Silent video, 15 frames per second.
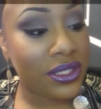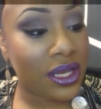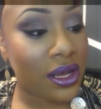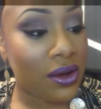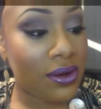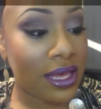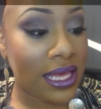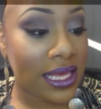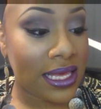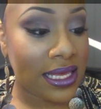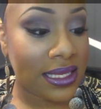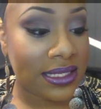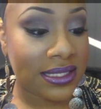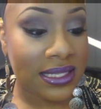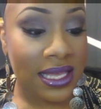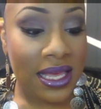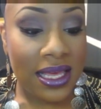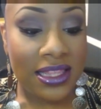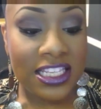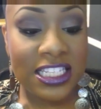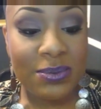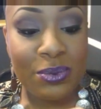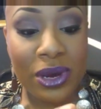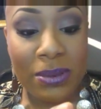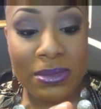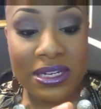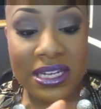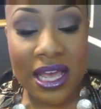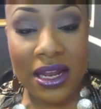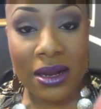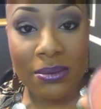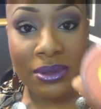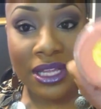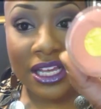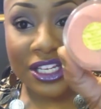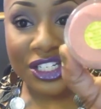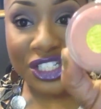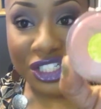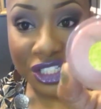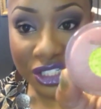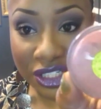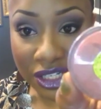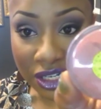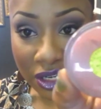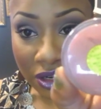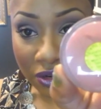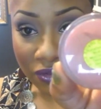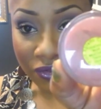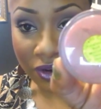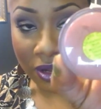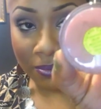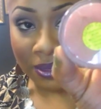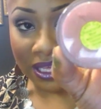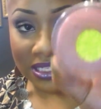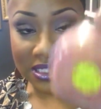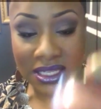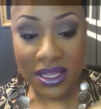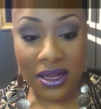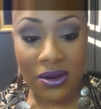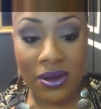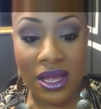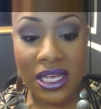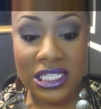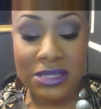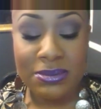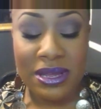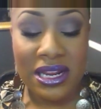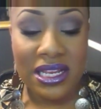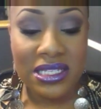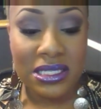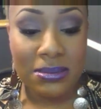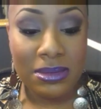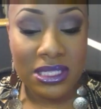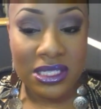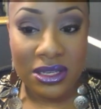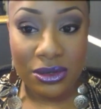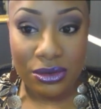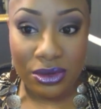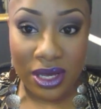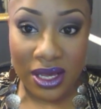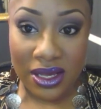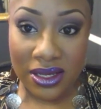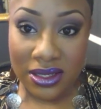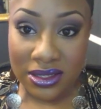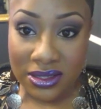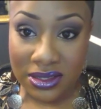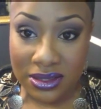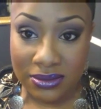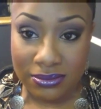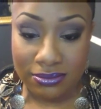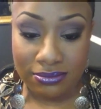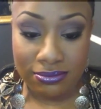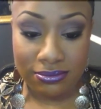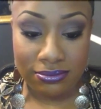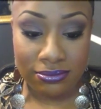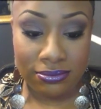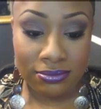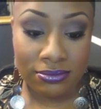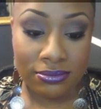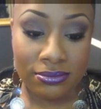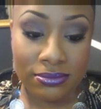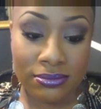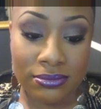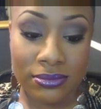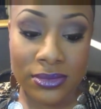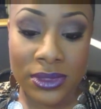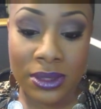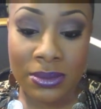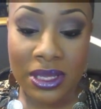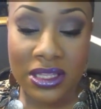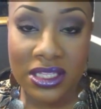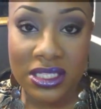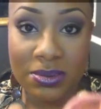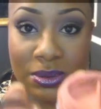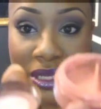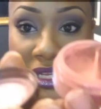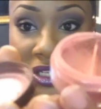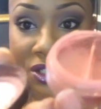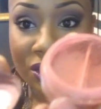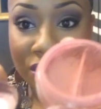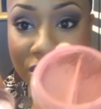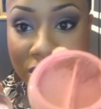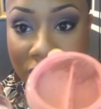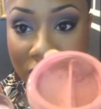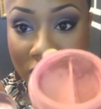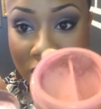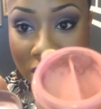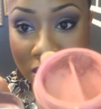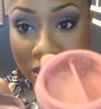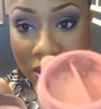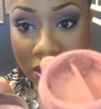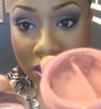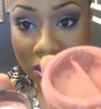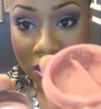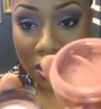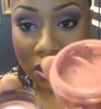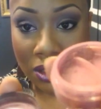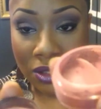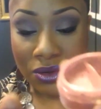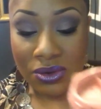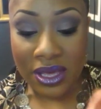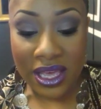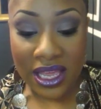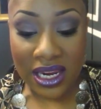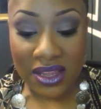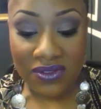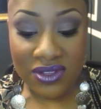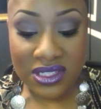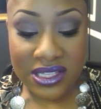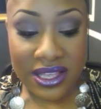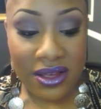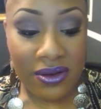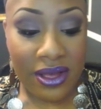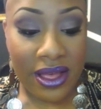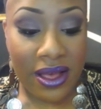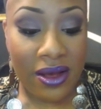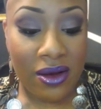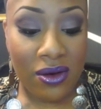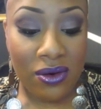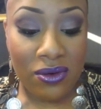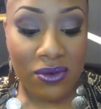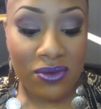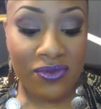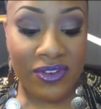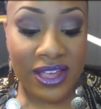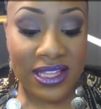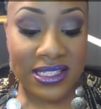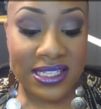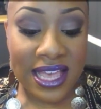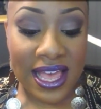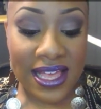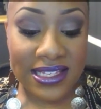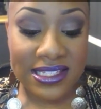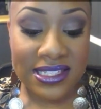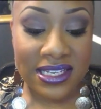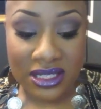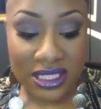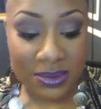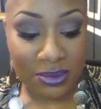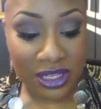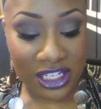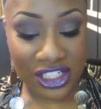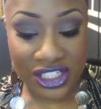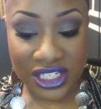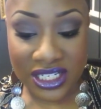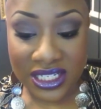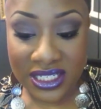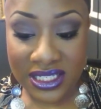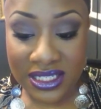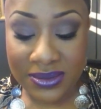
though is this Prima Donna blush from Pink Stiletto Cosmetics. Let me tell you guys about this blush. You can't even tell how fantastic this blush is.